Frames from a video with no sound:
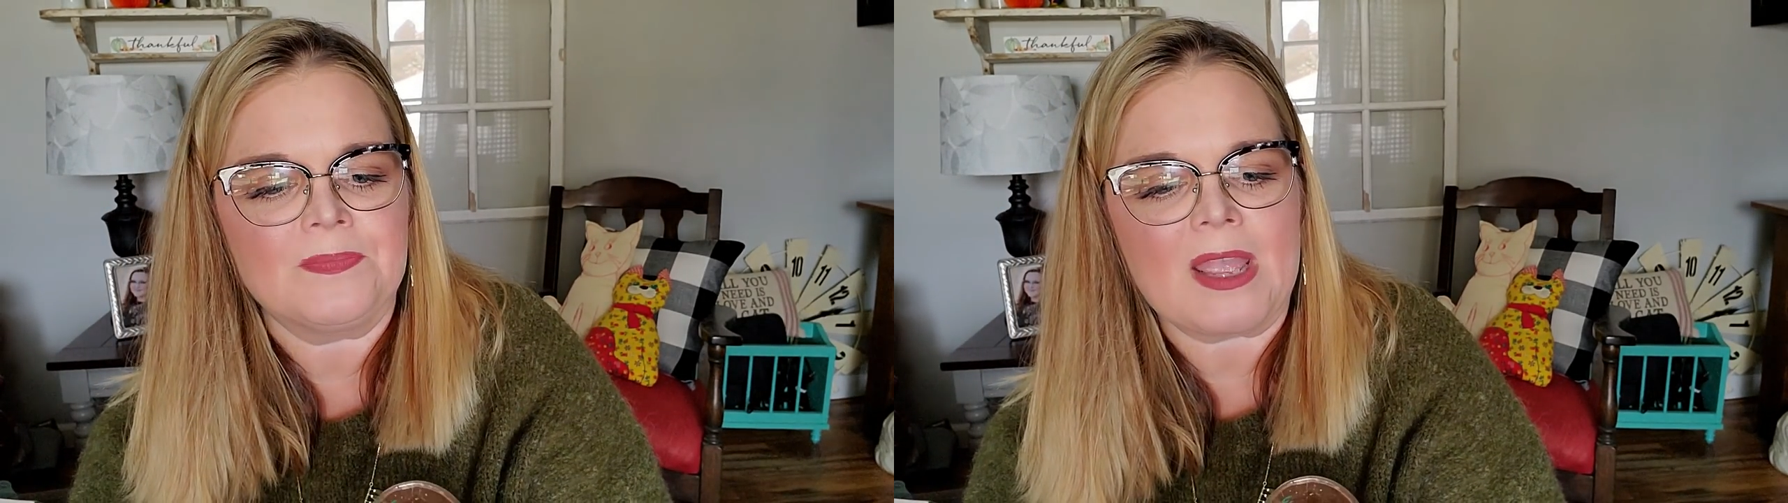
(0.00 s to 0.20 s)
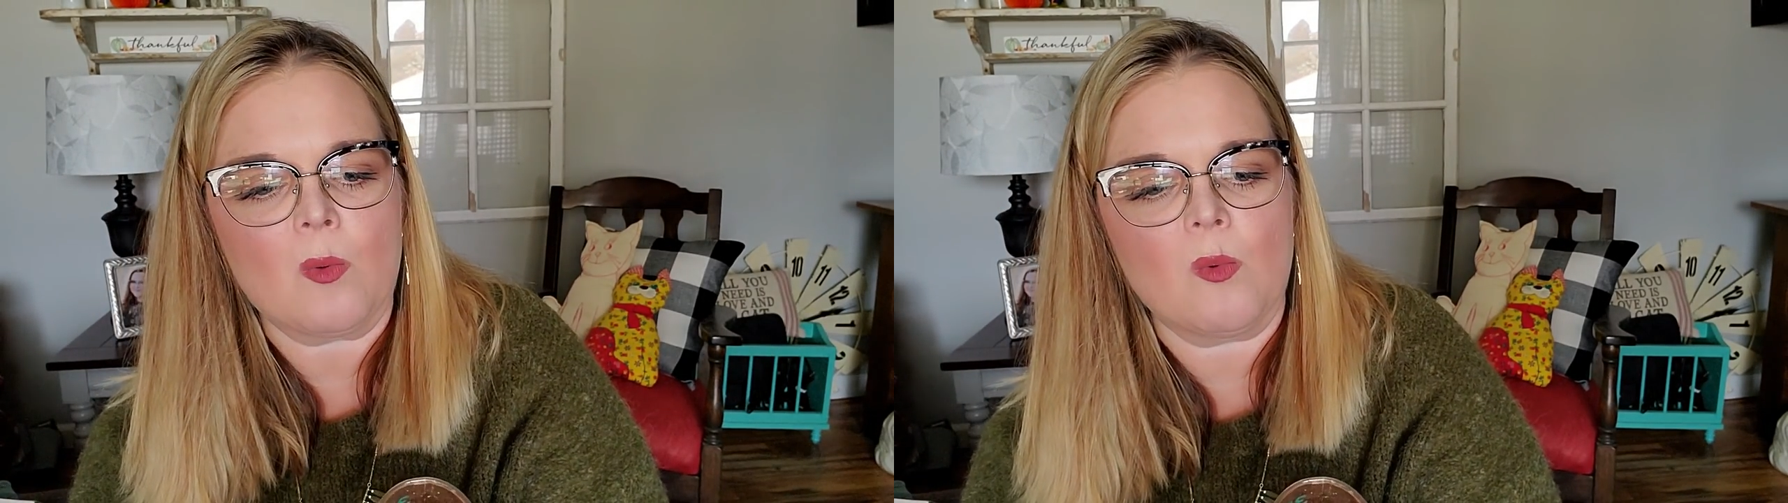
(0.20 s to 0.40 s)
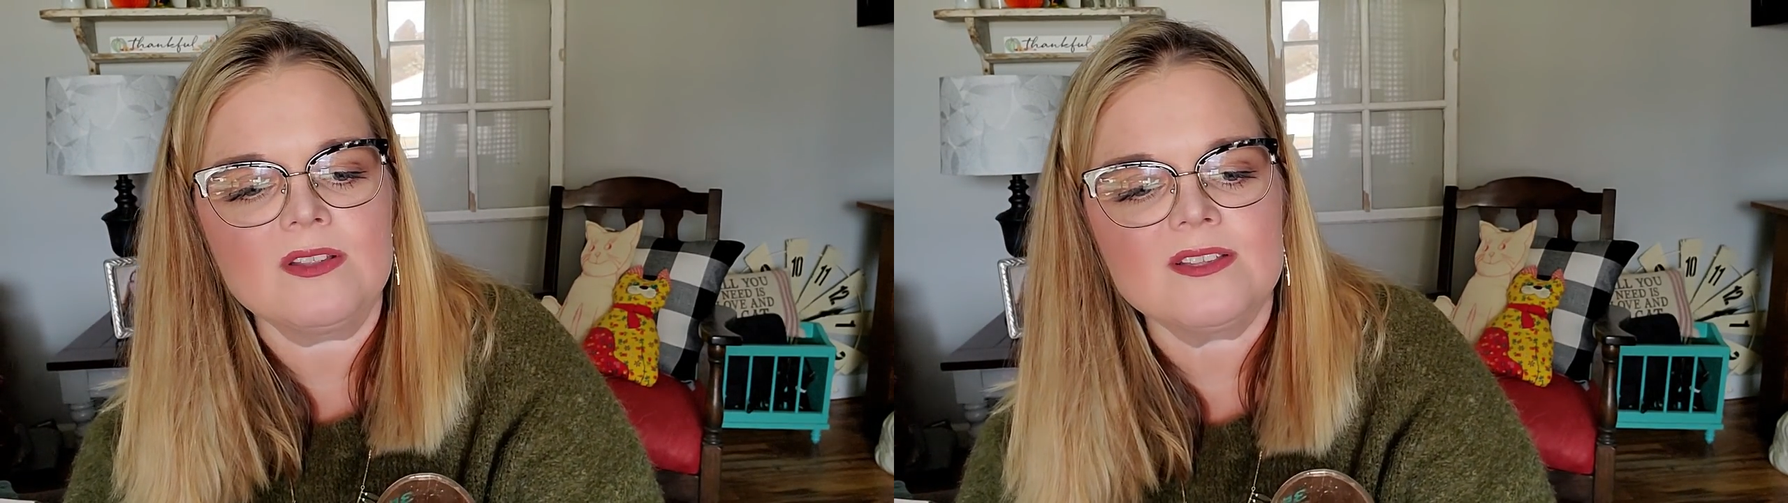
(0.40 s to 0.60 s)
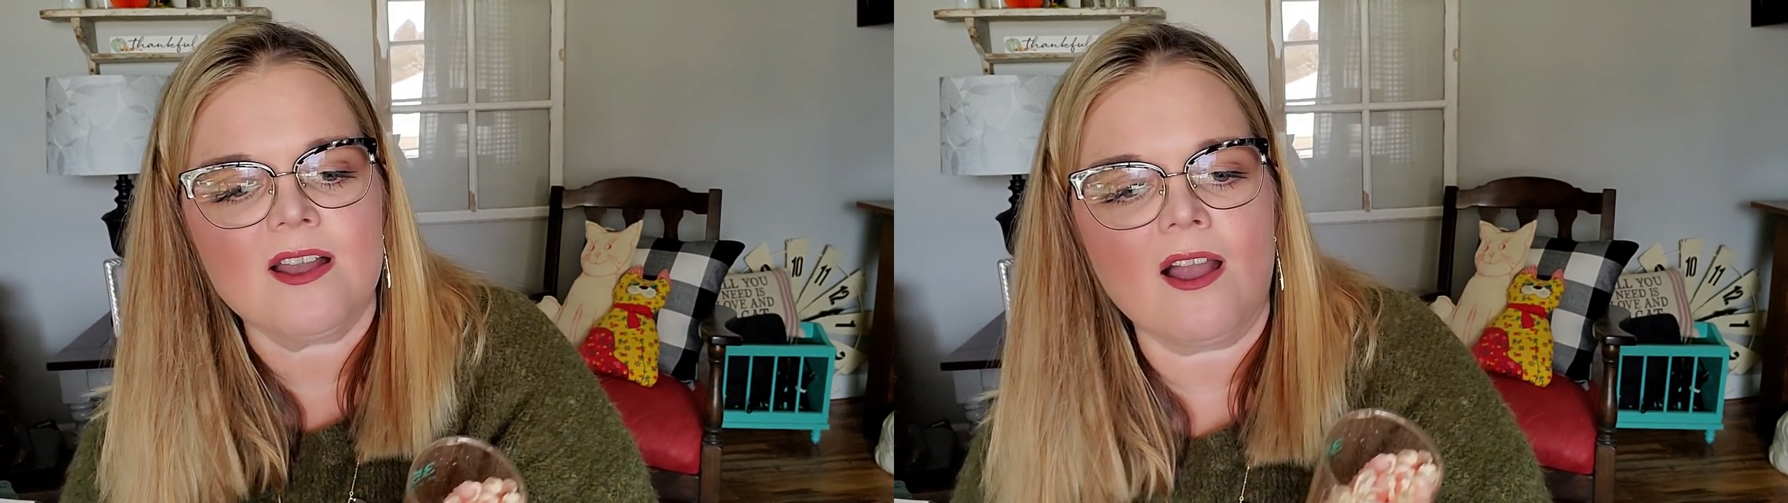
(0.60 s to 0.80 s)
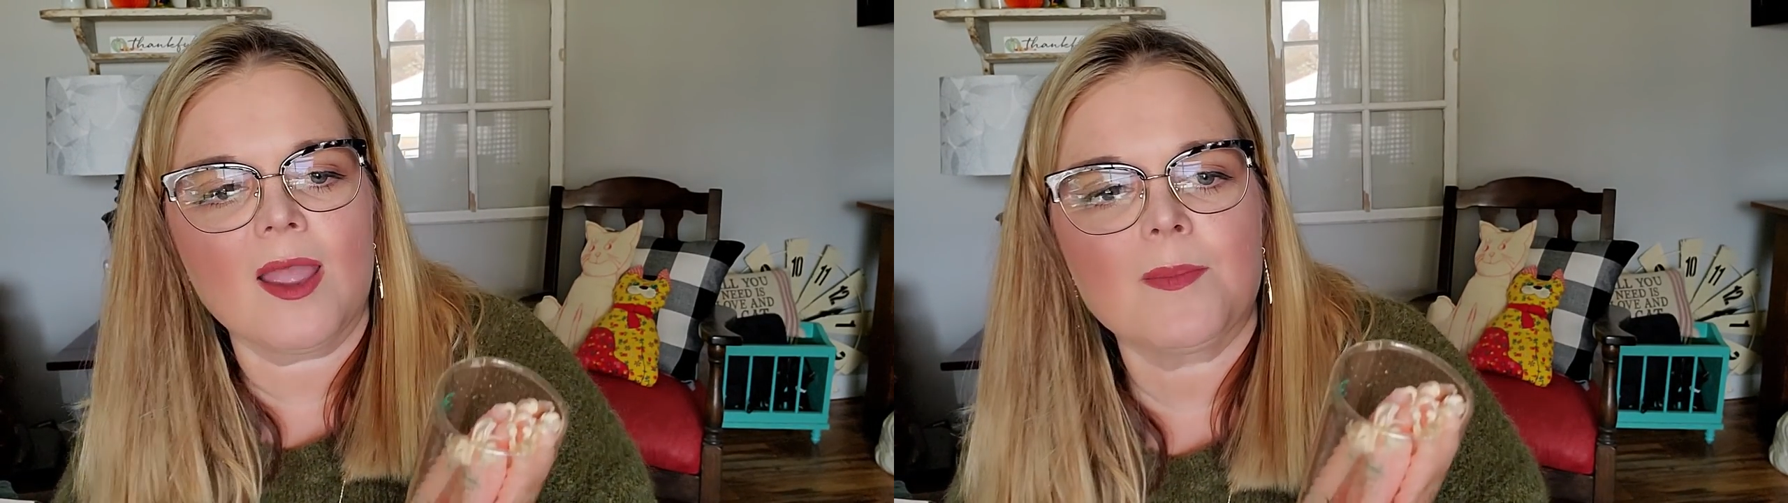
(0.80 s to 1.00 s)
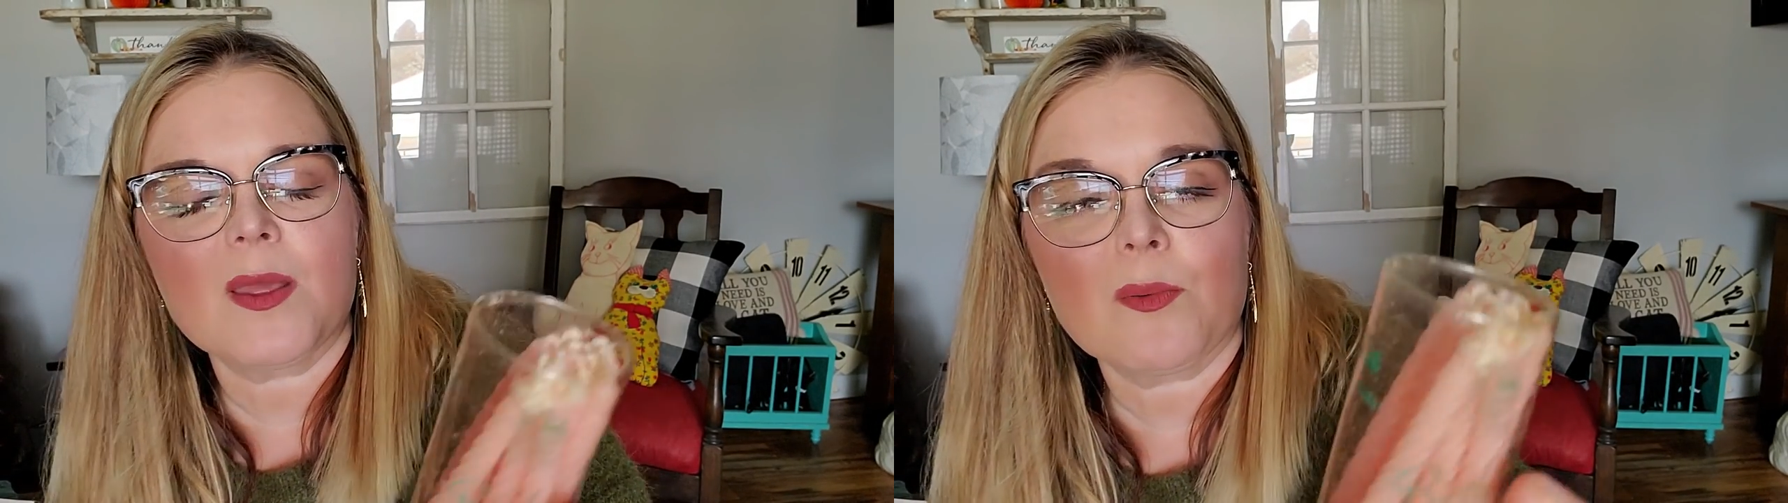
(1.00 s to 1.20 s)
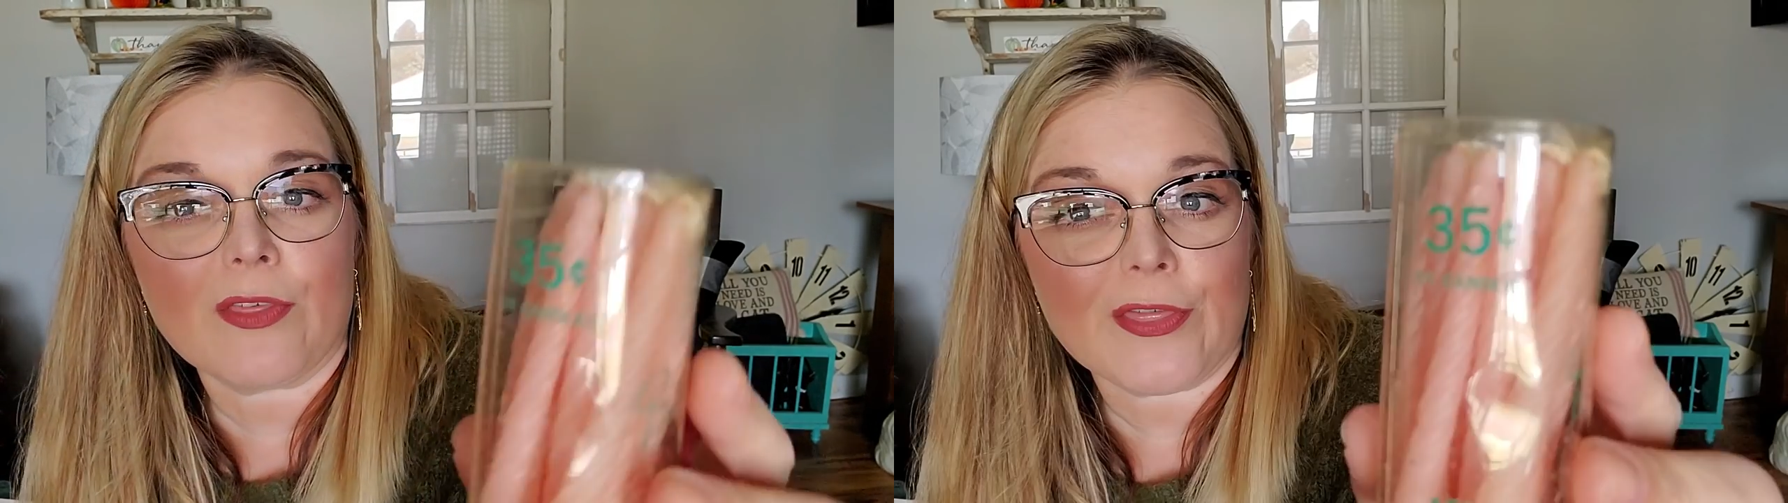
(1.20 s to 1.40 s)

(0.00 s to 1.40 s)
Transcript: At one time, they were